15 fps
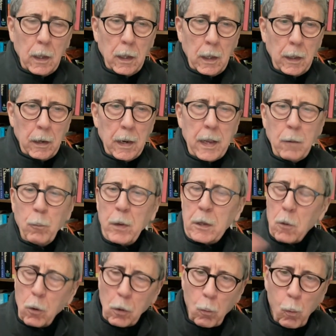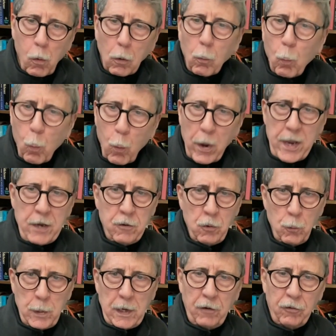And we go to war way
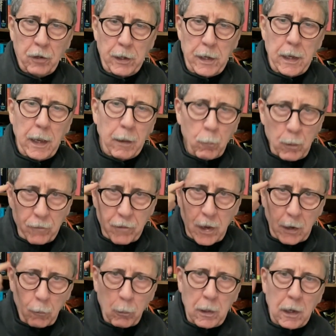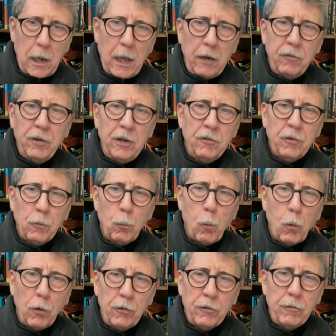too easily, and we've got to realize these are
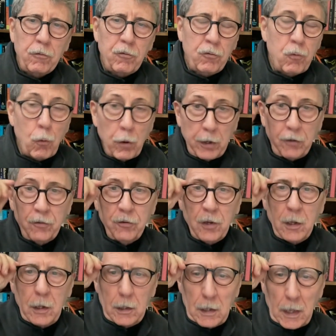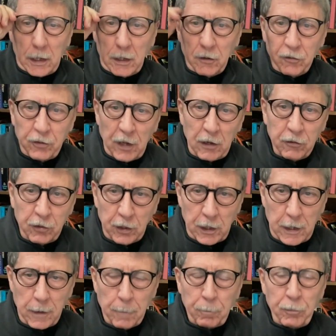wars of choice, not
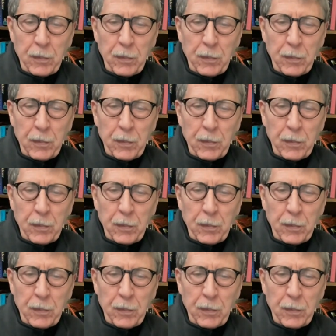necessity.